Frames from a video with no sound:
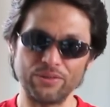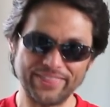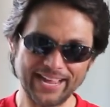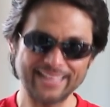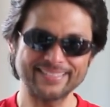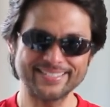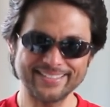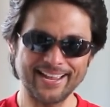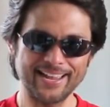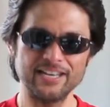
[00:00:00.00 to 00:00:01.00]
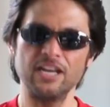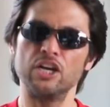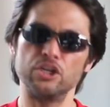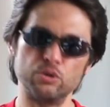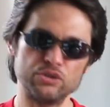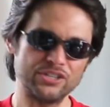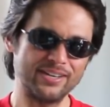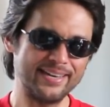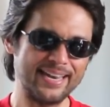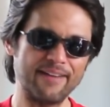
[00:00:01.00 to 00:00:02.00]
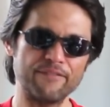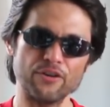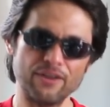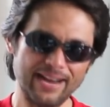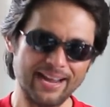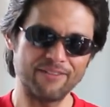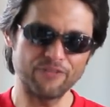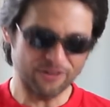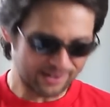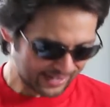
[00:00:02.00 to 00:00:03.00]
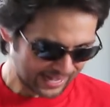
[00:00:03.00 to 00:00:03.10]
with that said, you should never, ever,